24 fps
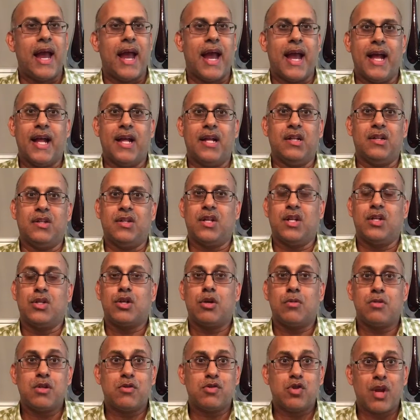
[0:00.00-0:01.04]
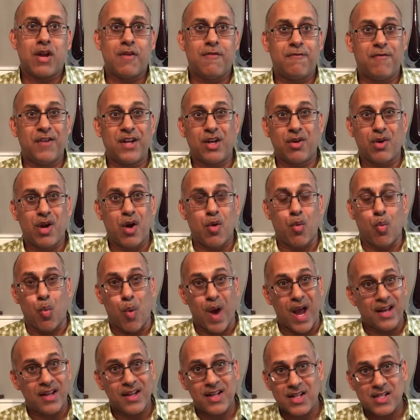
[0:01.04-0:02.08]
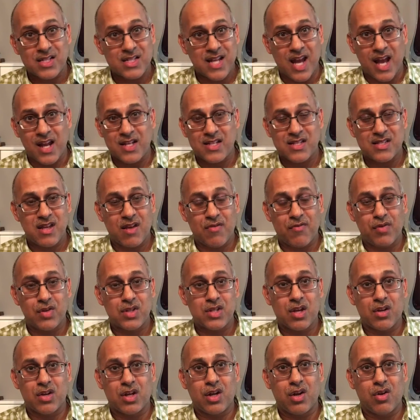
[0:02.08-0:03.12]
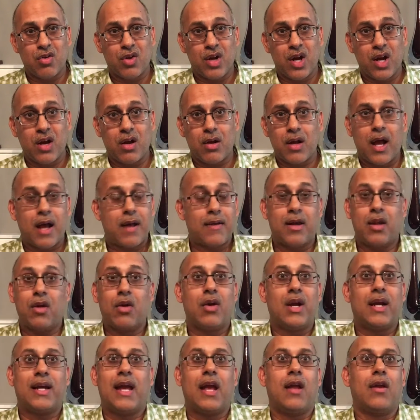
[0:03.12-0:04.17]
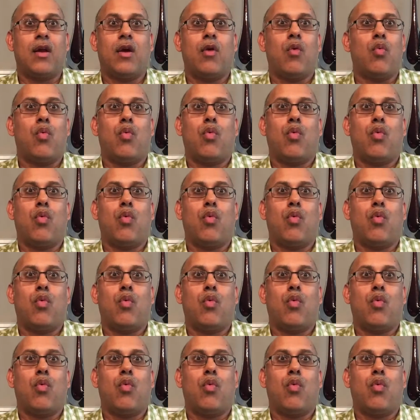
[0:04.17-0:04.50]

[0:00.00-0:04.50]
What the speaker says: And in terms of trying to figure out when this kind of stuff was going to go down, again,